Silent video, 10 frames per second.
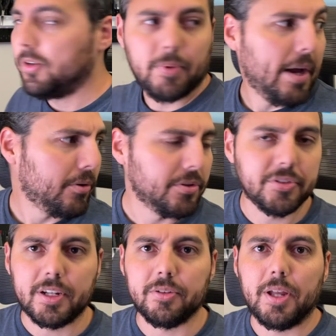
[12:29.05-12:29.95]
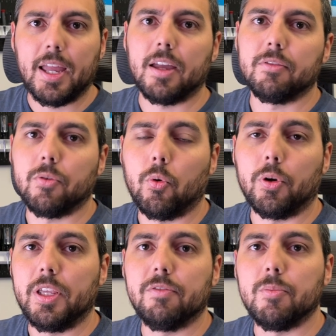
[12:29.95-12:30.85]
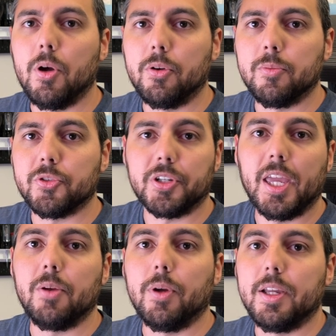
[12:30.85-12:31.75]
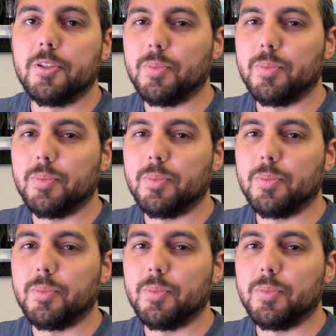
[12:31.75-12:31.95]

routers that I don't have, or even modems or gateways,